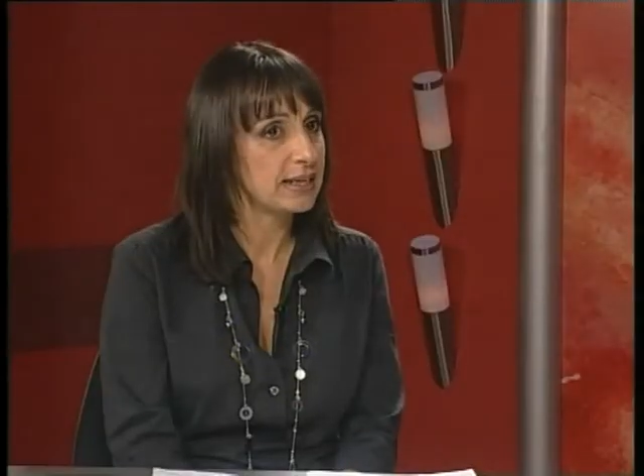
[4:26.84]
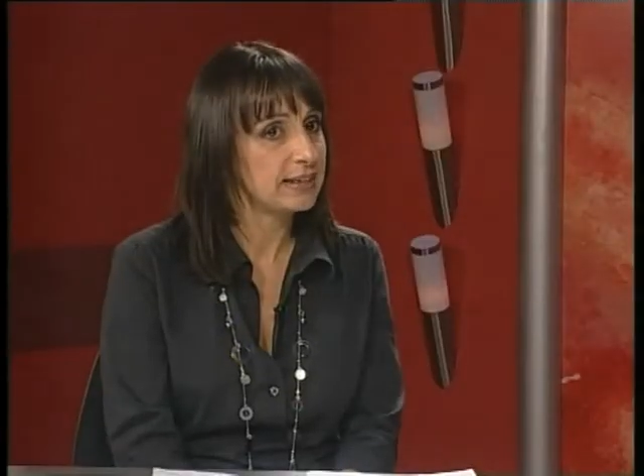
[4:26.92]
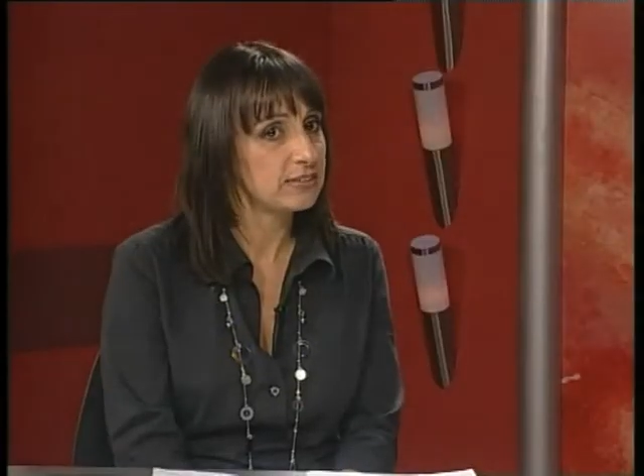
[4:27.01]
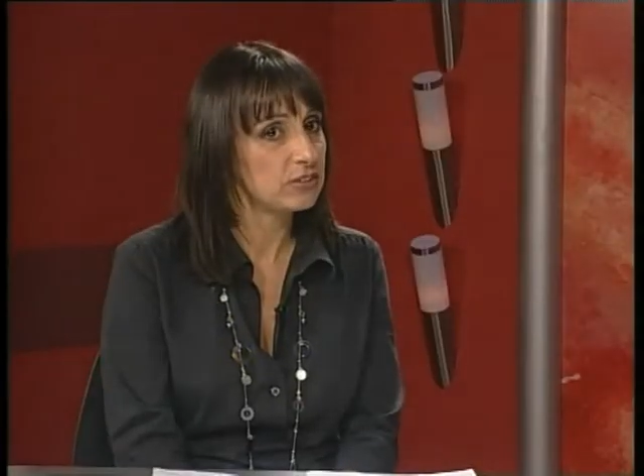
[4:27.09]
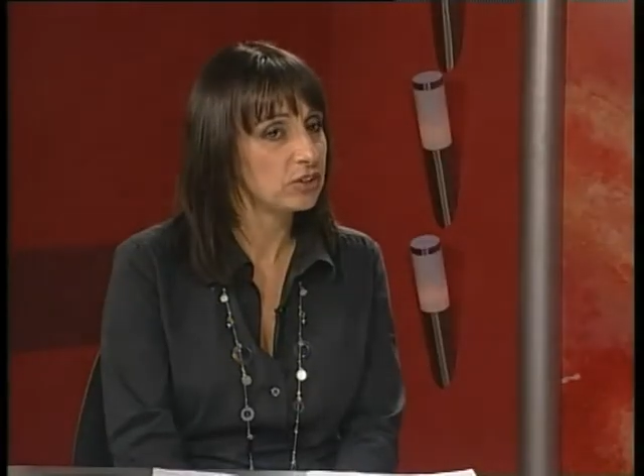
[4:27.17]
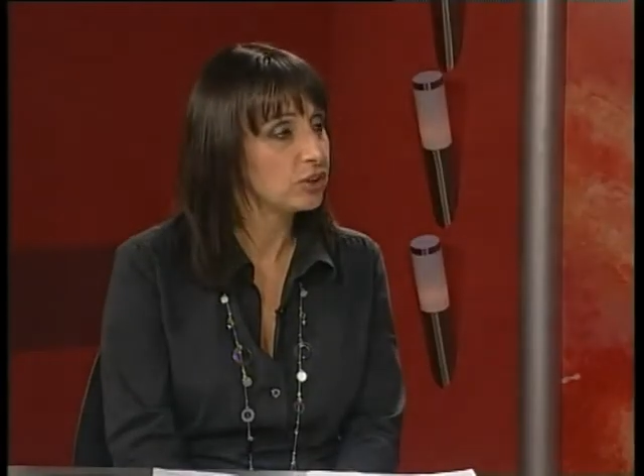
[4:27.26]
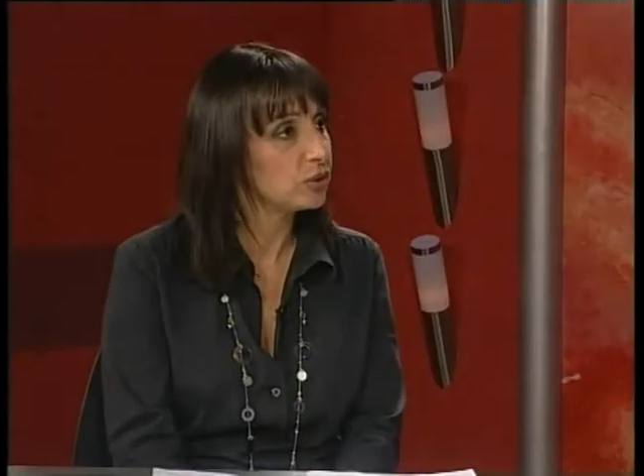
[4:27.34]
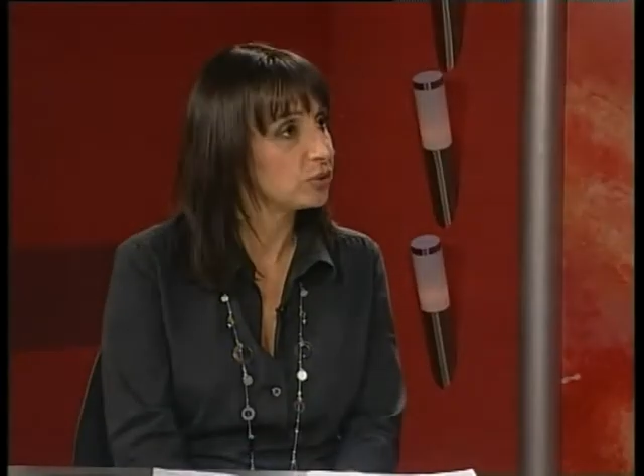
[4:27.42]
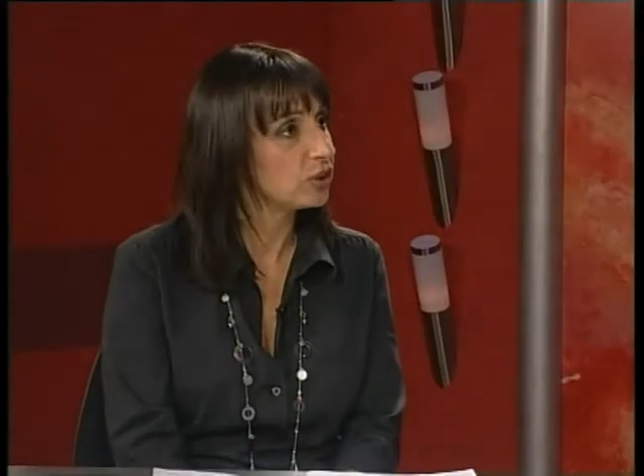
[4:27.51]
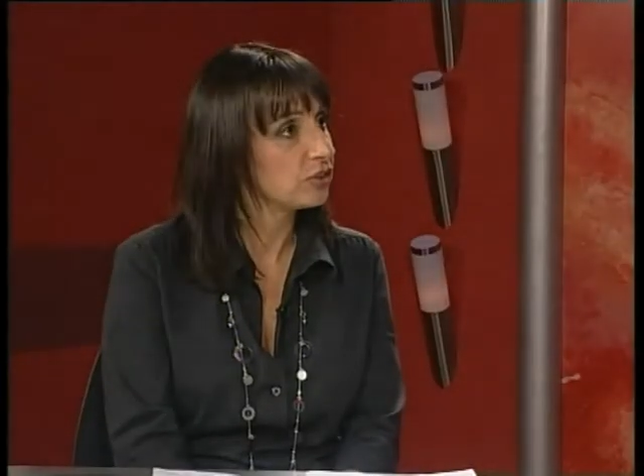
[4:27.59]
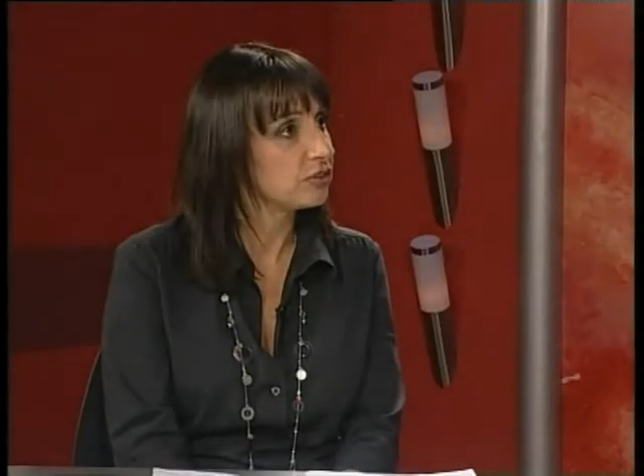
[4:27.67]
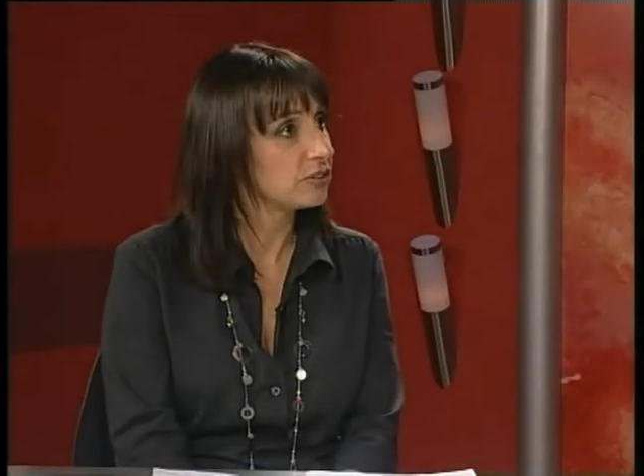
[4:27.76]
is to
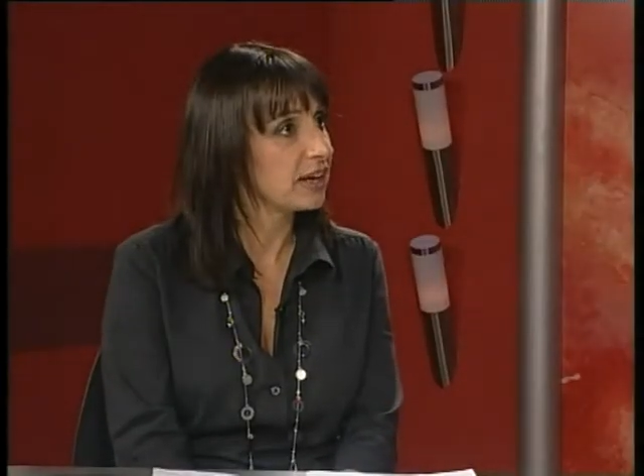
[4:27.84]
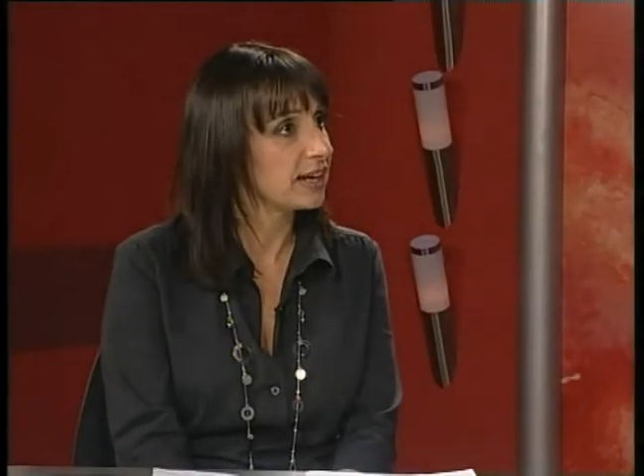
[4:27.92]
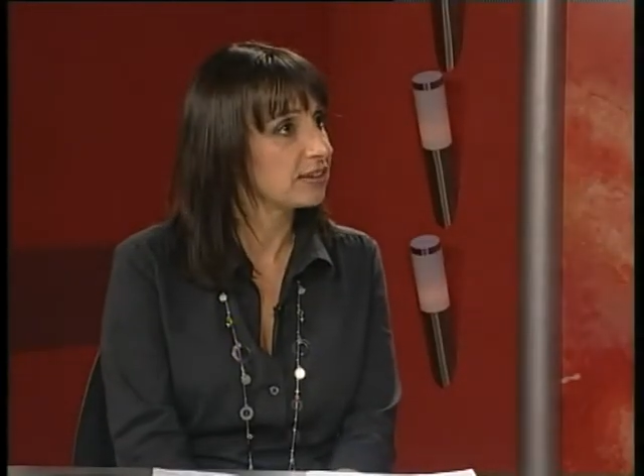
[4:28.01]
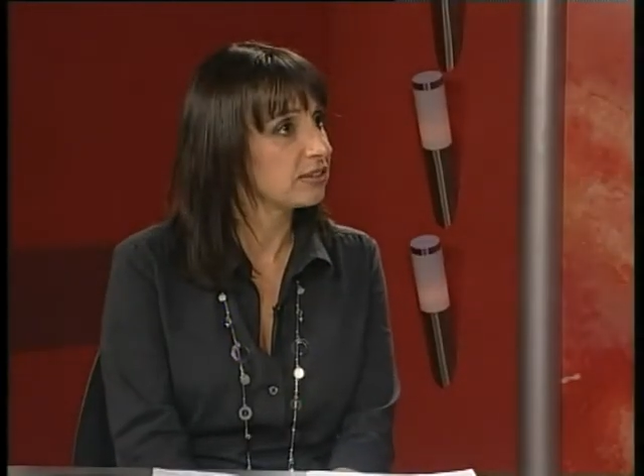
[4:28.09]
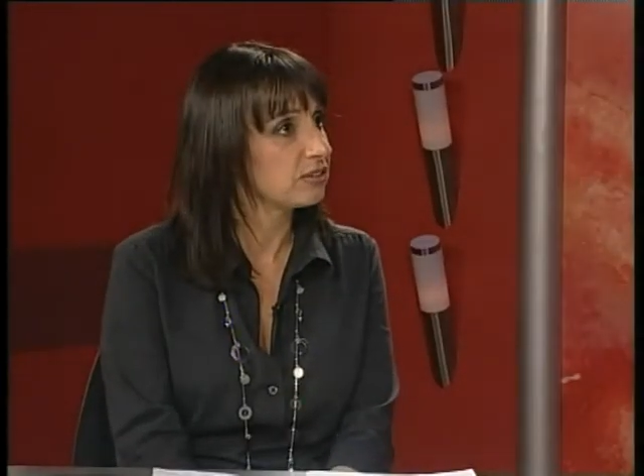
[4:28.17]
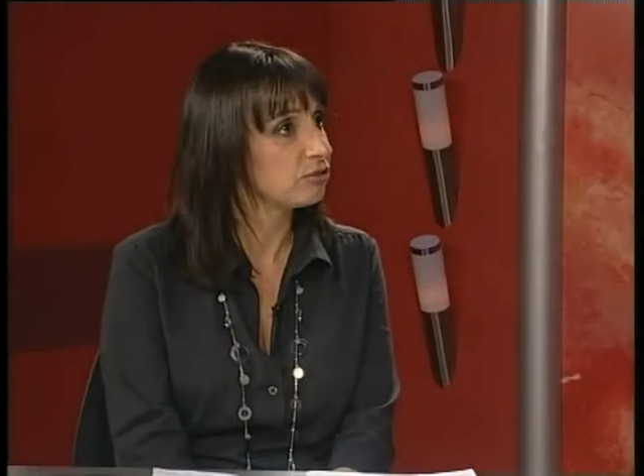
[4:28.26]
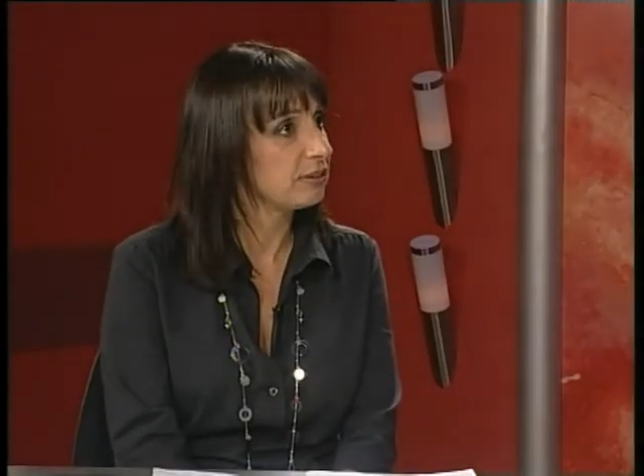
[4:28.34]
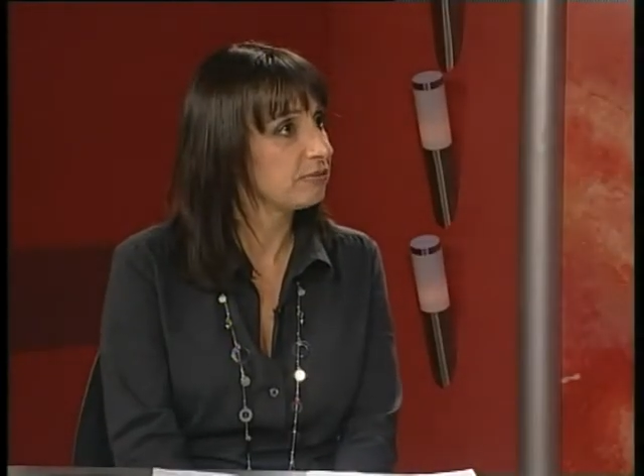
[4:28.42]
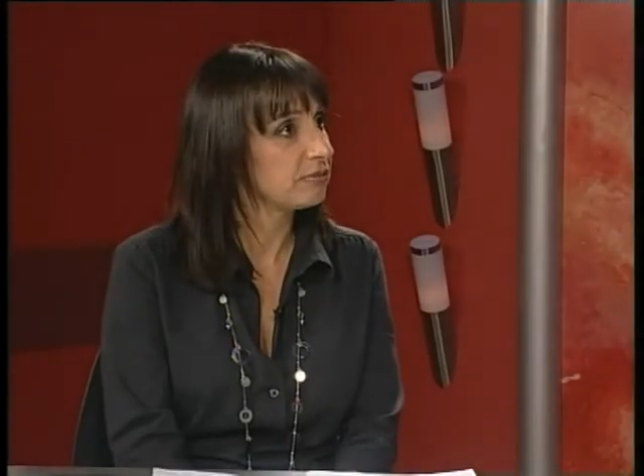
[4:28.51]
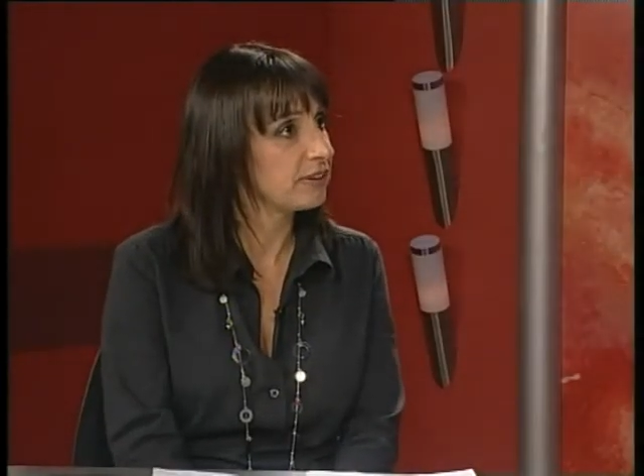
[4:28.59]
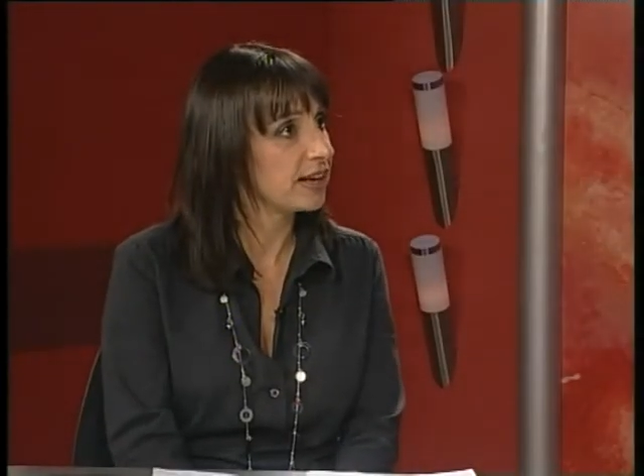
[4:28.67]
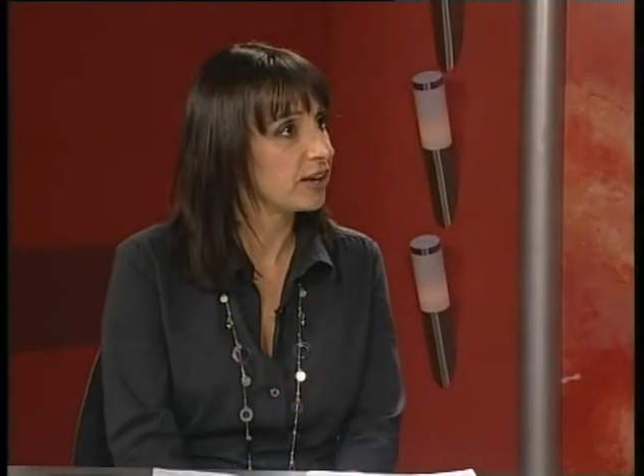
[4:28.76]
contact the
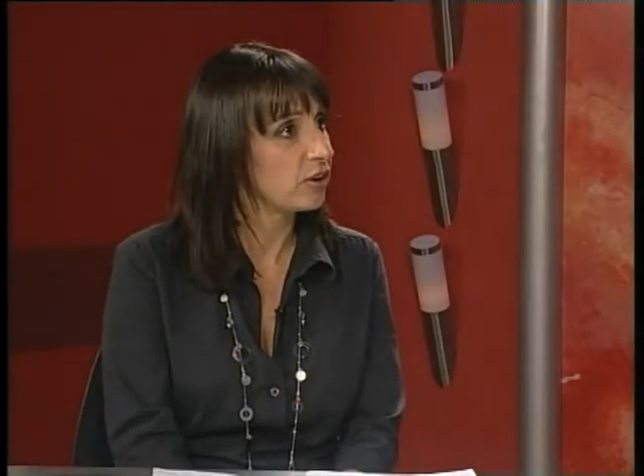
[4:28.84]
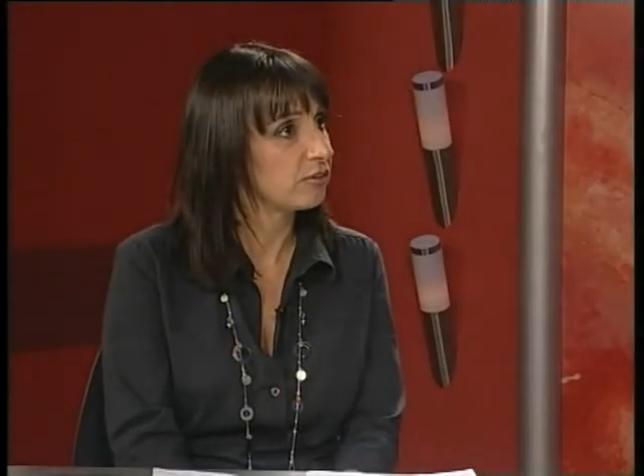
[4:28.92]
Dreamflight